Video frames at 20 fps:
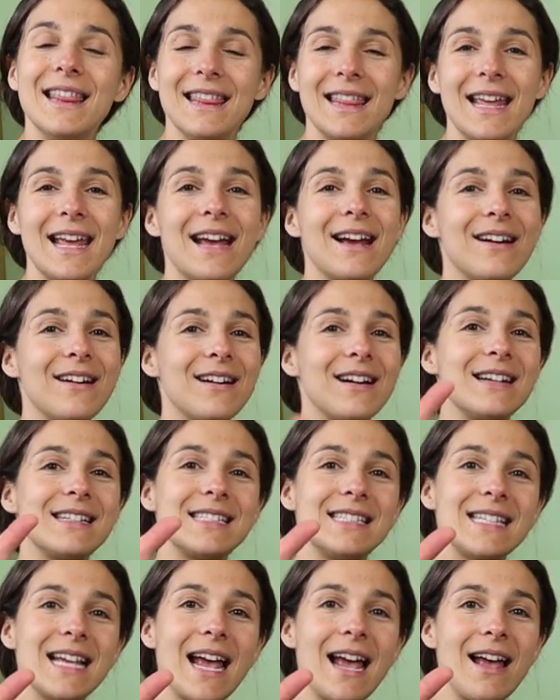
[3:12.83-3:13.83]
There are
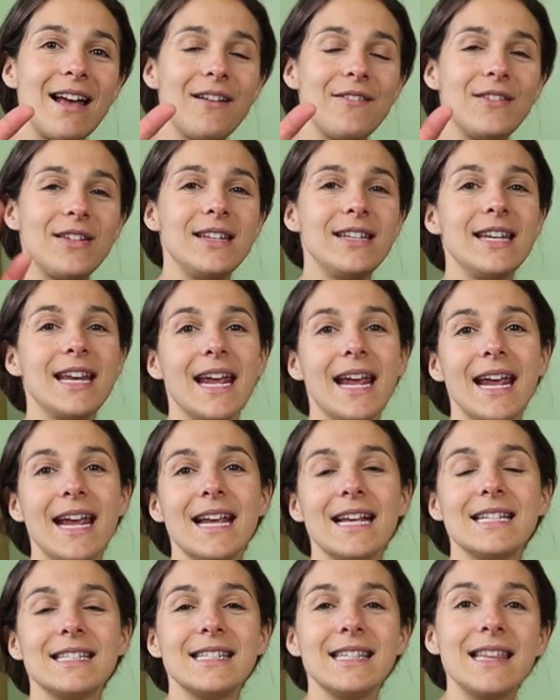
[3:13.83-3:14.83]
seven
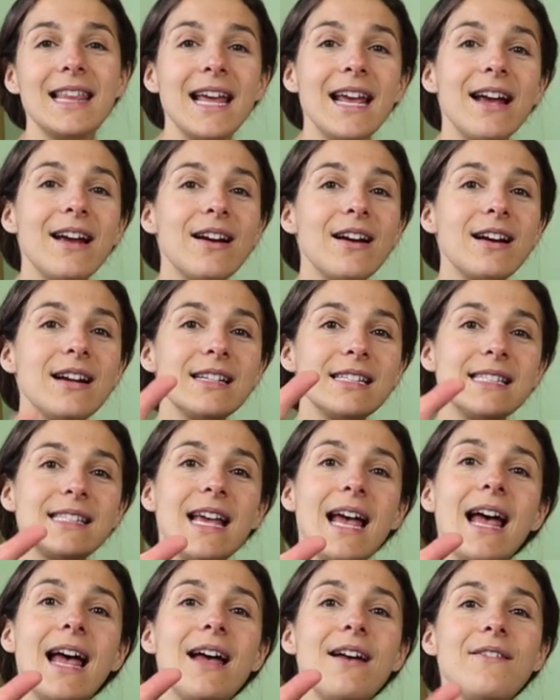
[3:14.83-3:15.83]
days, there are
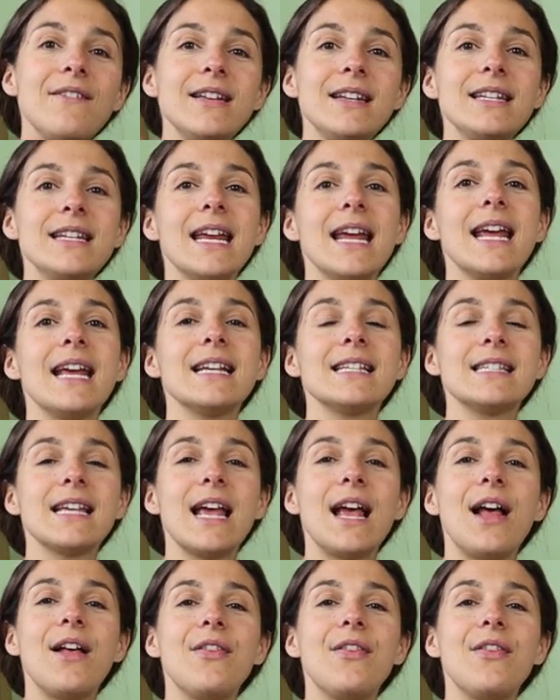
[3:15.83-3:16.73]
seven days,